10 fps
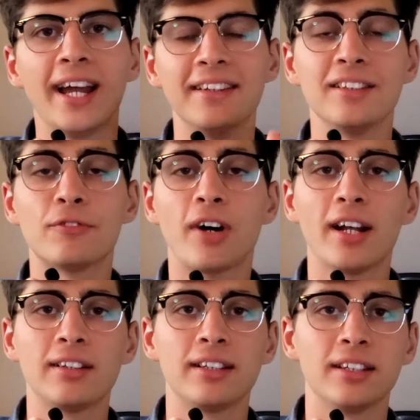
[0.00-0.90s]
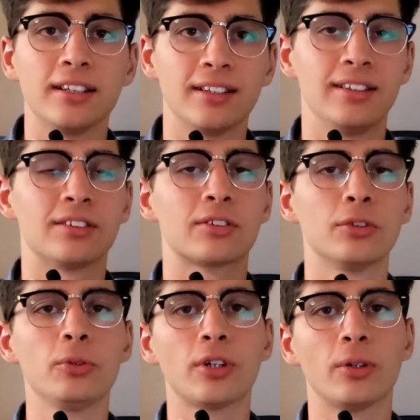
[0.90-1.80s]
And then finally, this
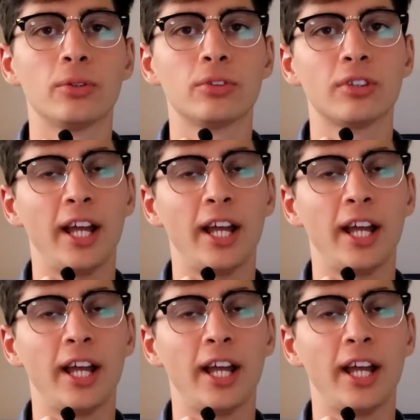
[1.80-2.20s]
glucose